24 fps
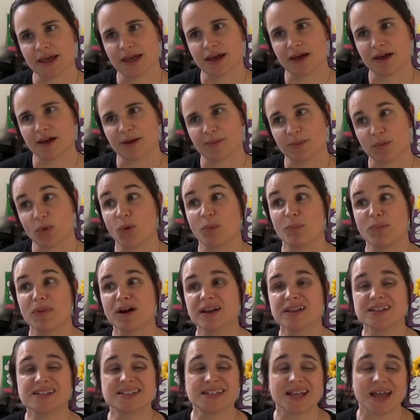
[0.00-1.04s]
or
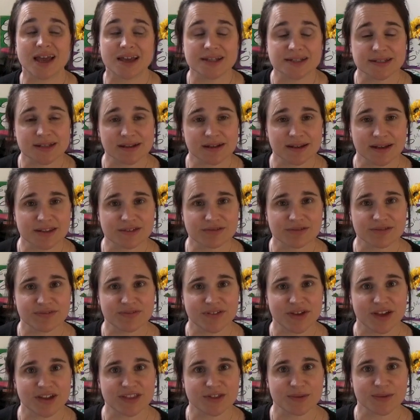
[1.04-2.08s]
mindset as I like to
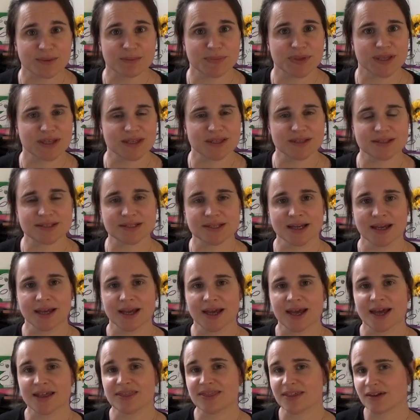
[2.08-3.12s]
refer to it, because
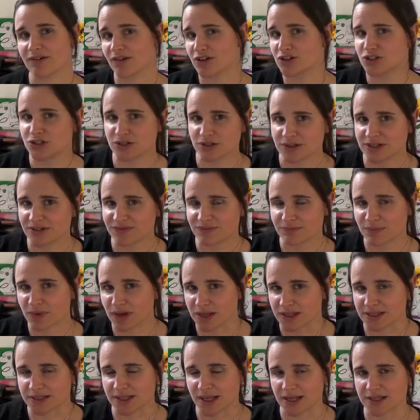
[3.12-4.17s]
there are two different
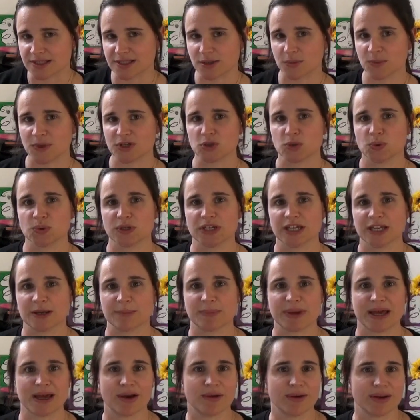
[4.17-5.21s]
mindsets that we're talking
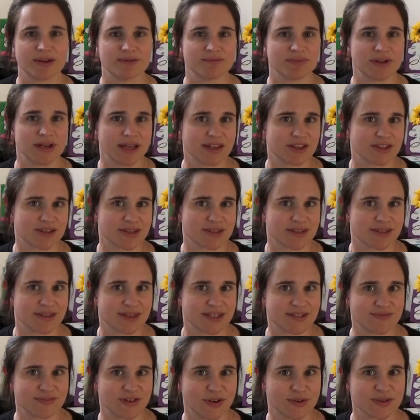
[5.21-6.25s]
about in relation to
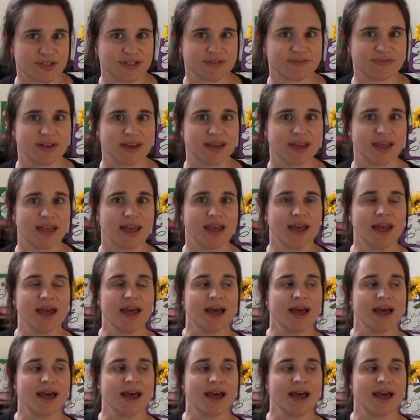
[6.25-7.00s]
this philosophy.